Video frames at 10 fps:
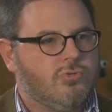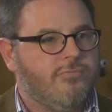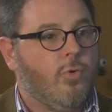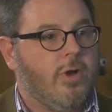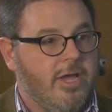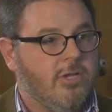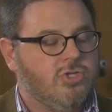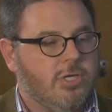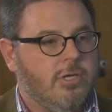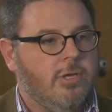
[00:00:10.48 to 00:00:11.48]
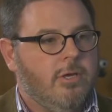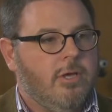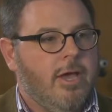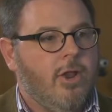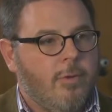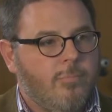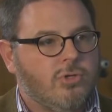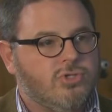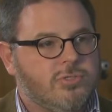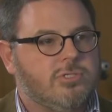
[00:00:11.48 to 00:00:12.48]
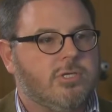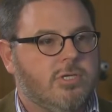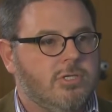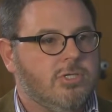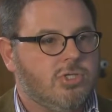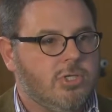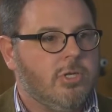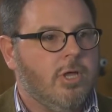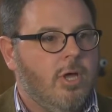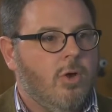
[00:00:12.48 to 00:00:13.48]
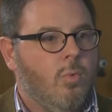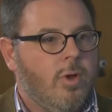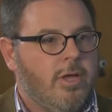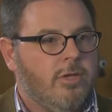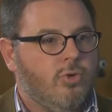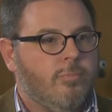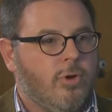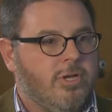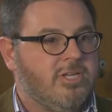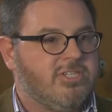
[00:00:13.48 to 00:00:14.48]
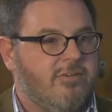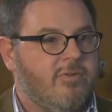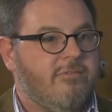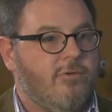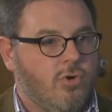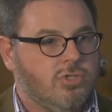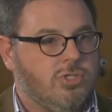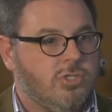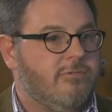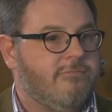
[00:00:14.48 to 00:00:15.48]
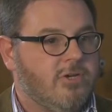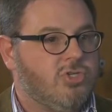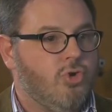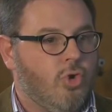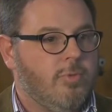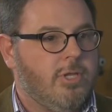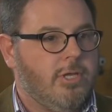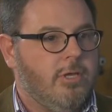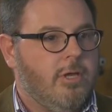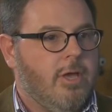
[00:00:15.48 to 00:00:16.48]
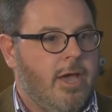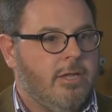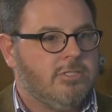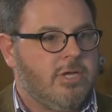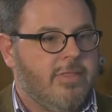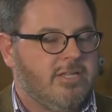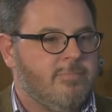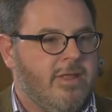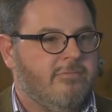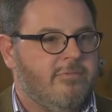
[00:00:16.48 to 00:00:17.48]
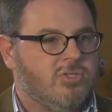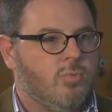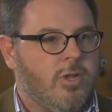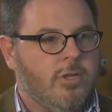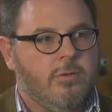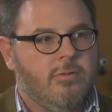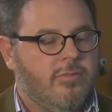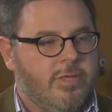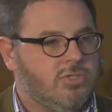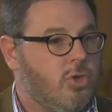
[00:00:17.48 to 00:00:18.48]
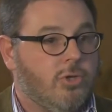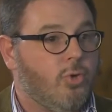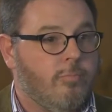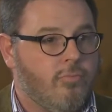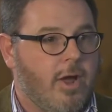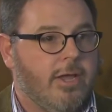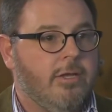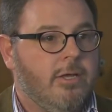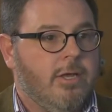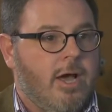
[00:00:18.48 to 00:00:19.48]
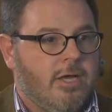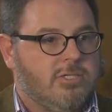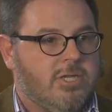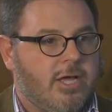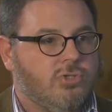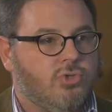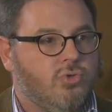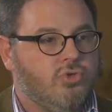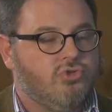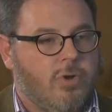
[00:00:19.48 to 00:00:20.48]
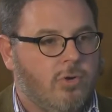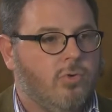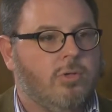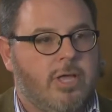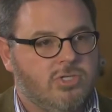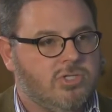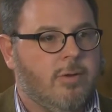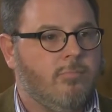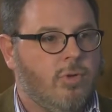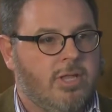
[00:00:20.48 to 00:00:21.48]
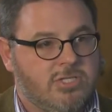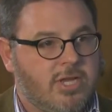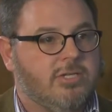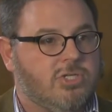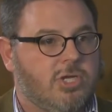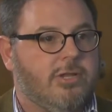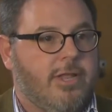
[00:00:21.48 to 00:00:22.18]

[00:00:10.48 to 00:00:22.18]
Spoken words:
for energy, and hypoxia is the condition where your body doesn't have enough oxygen to function normally, and that's manifest when things like your brain start to struggle and stumble and start to shut